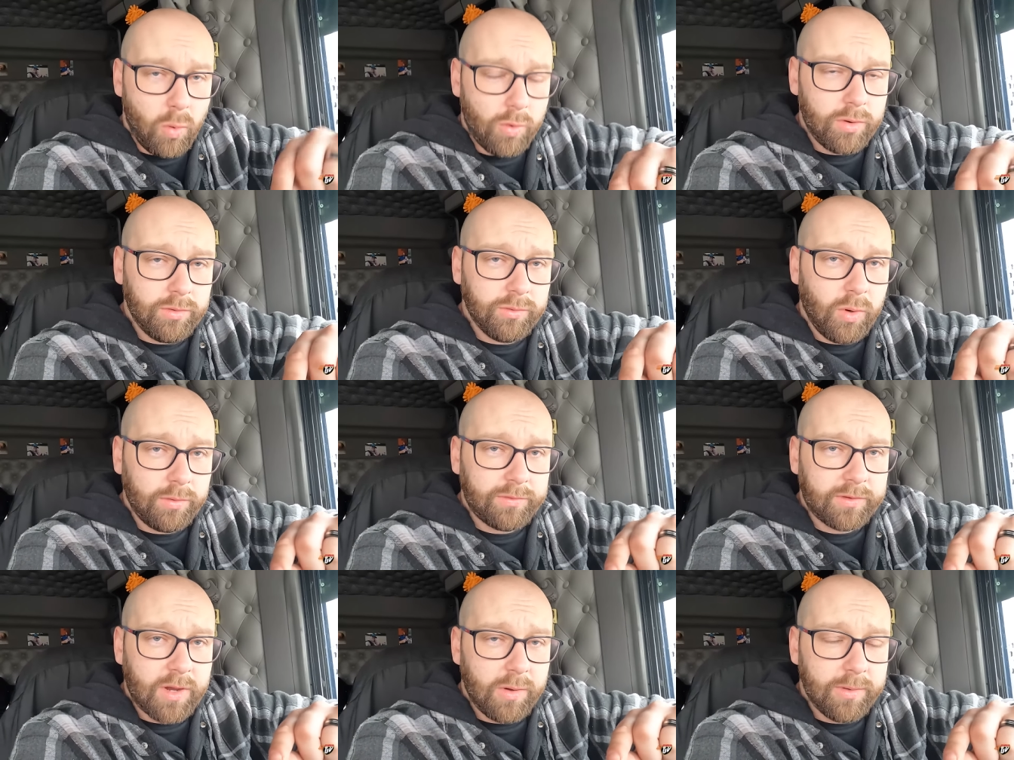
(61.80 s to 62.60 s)
Portal,
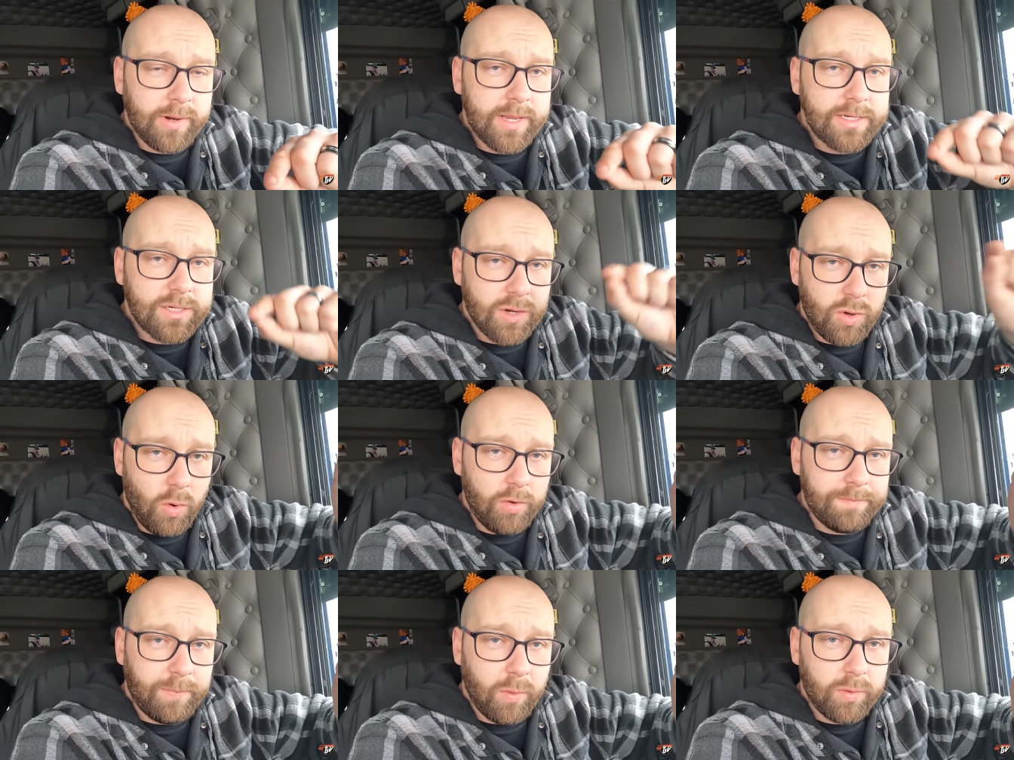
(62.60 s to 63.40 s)
North Dakota into
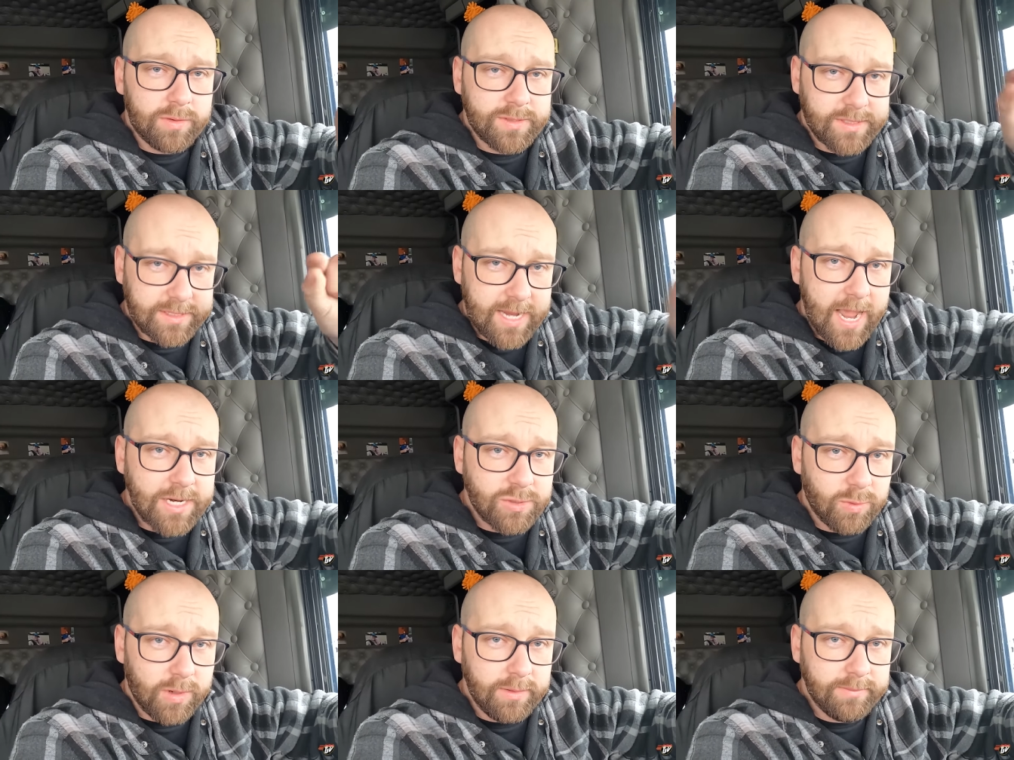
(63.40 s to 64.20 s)
North Portal,
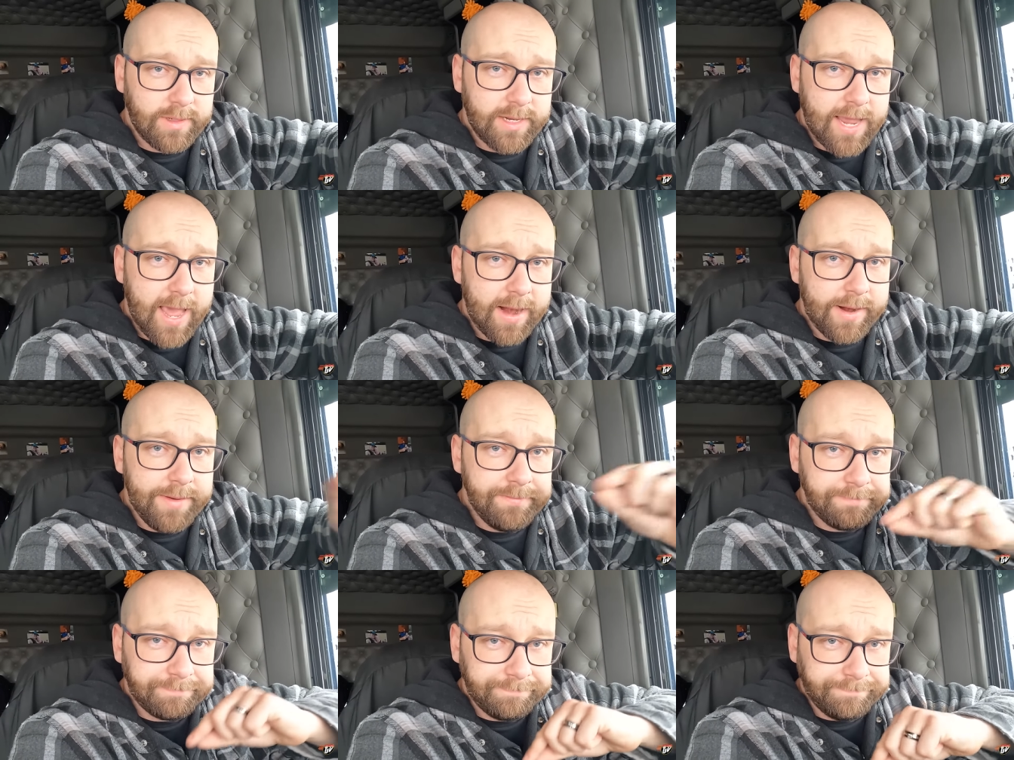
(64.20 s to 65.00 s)
Saskatchewan in Canada.